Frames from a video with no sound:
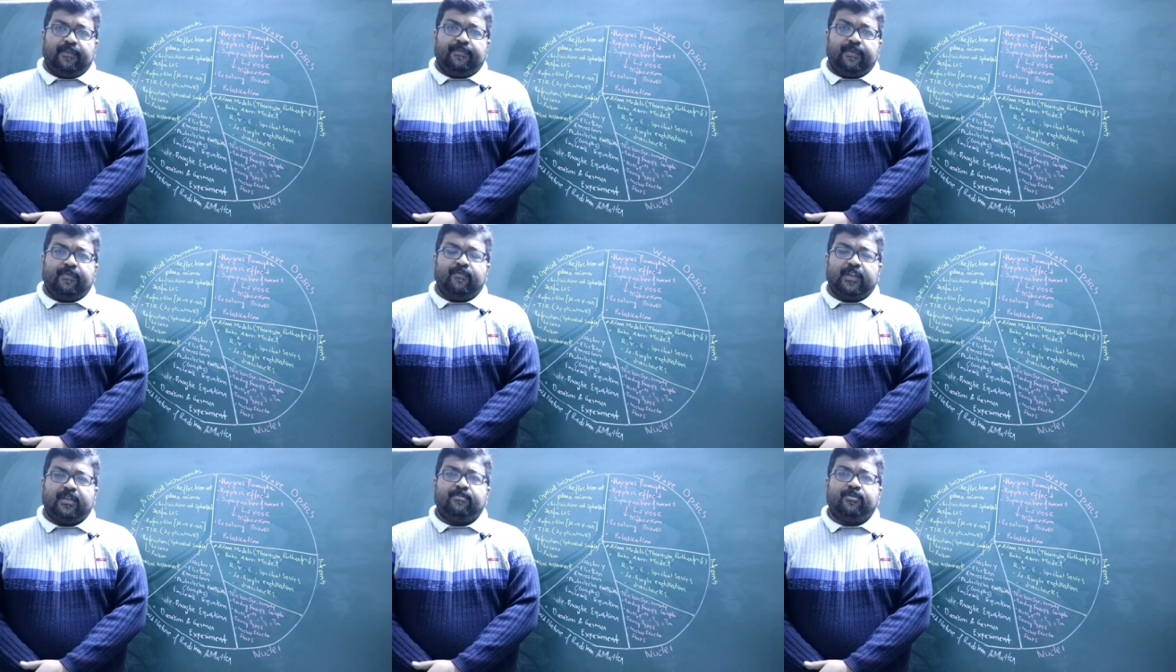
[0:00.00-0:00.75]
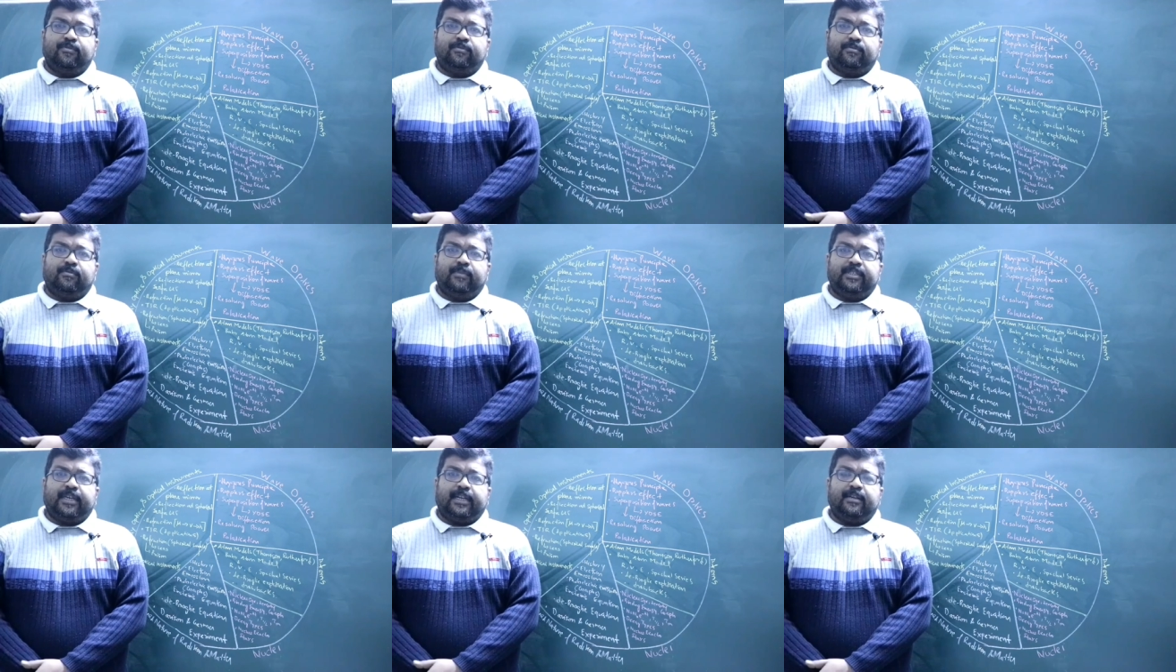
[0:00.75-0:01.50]
Hello everyone, welcome to
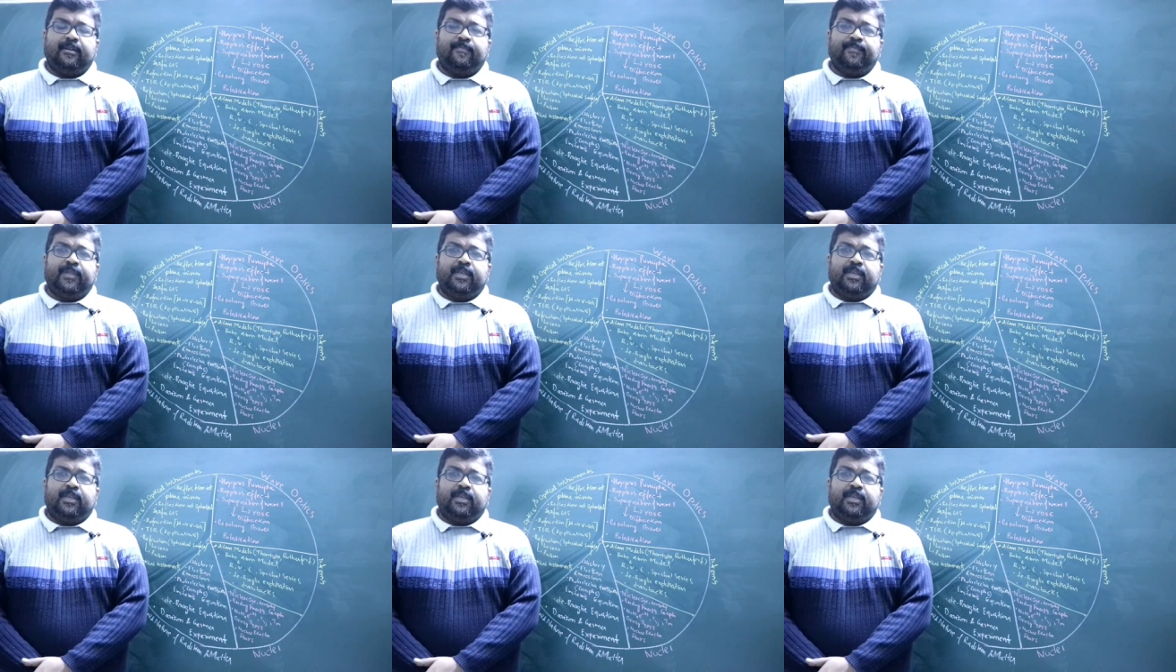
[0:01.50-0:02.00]
my channel.